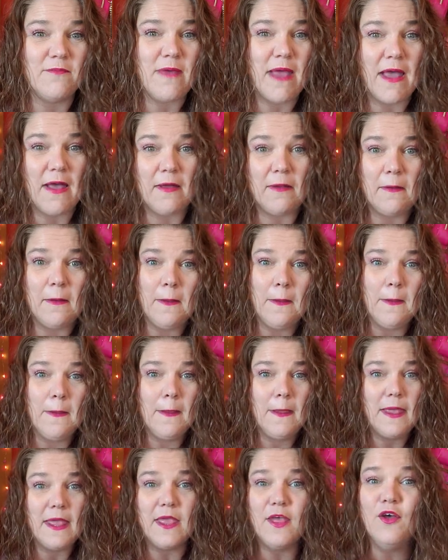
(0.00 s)
about
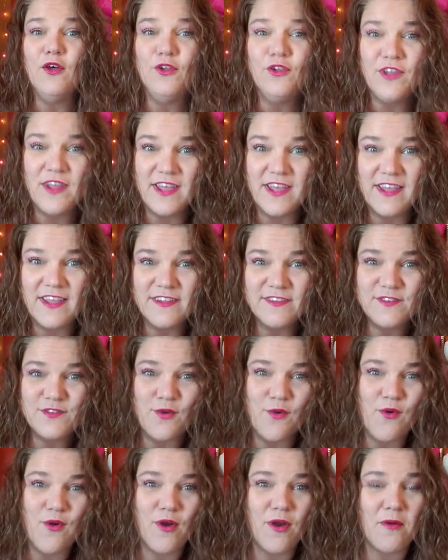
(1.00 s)
illness
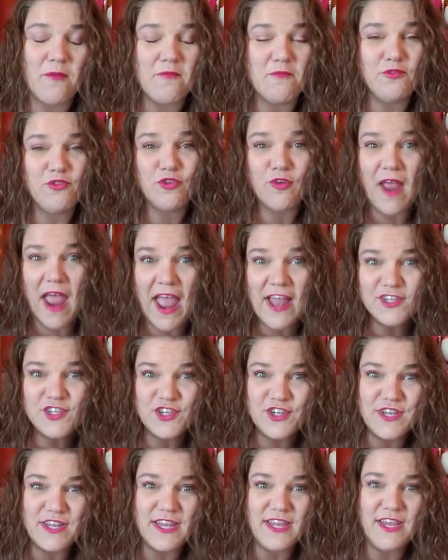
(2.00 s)
or
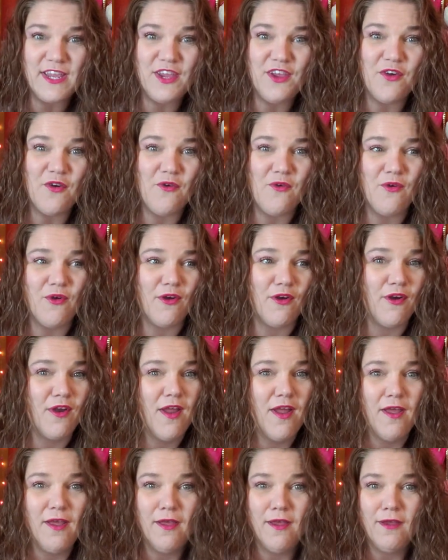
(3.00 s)
tragedy or
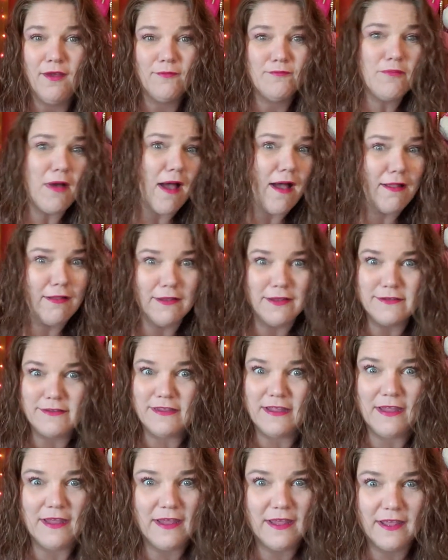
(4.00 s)

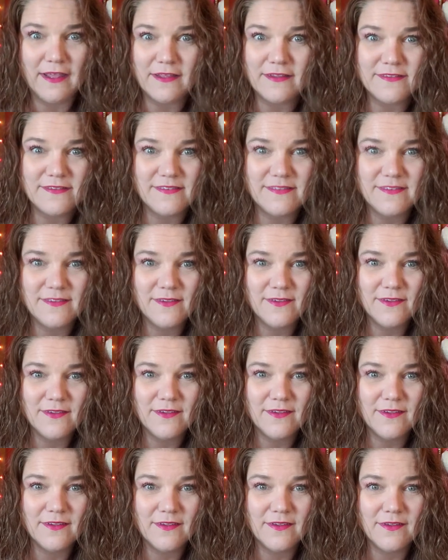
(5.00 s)
politics
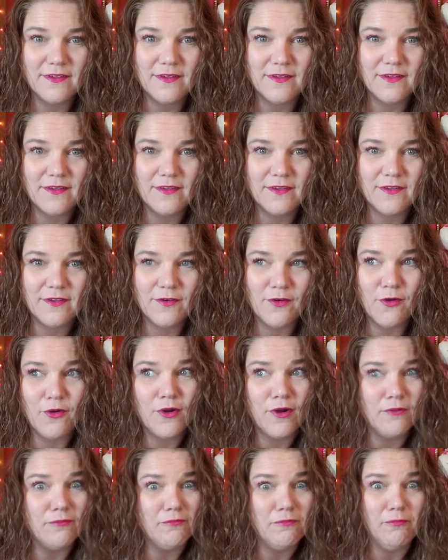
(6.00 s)

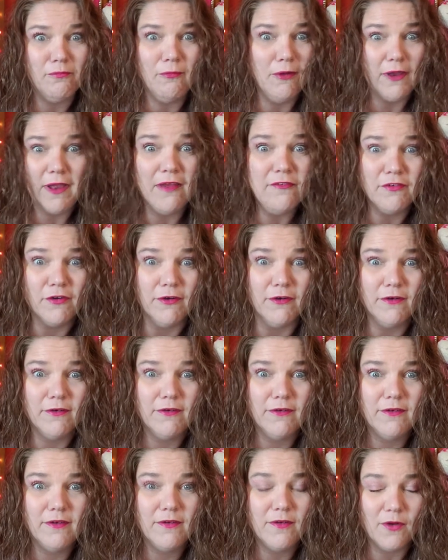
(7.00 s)
or whatever.
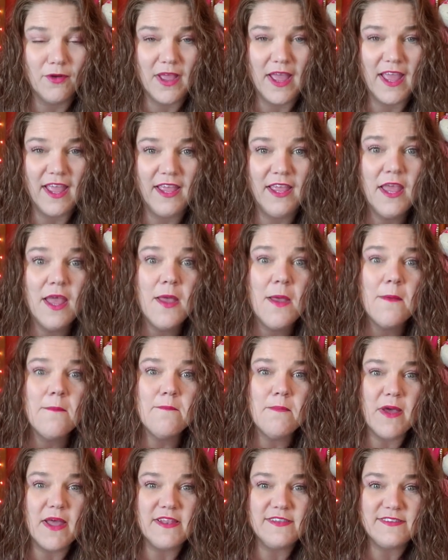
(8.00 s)
Okay,
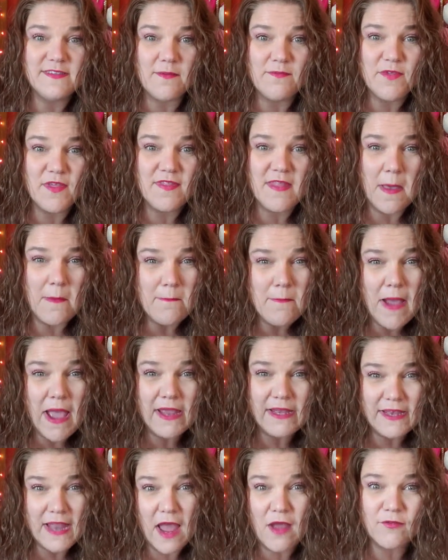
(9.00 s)
but something that
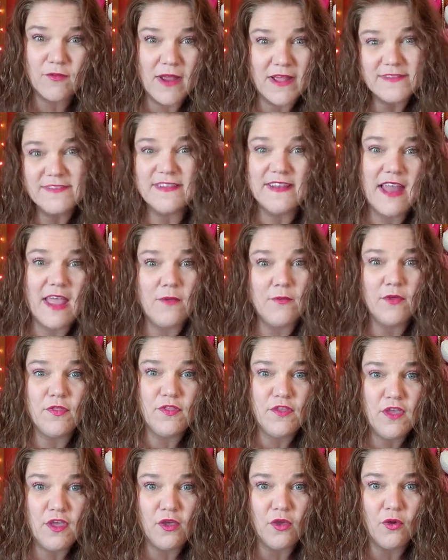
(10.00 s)
might not resonate
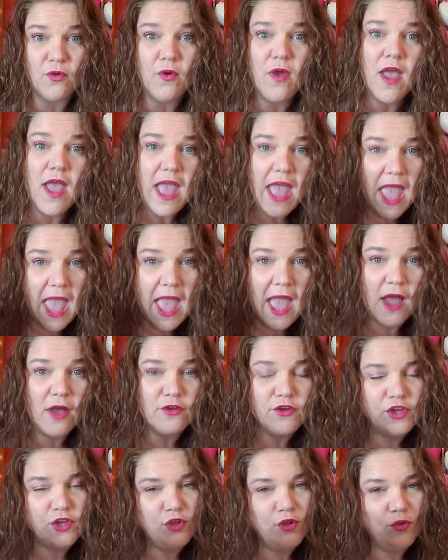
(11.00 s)
with you, how
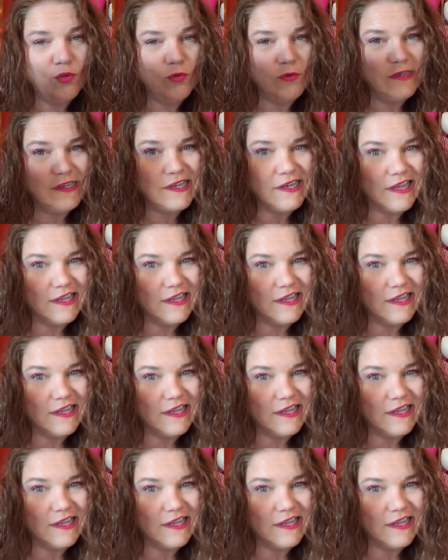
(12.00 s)
do you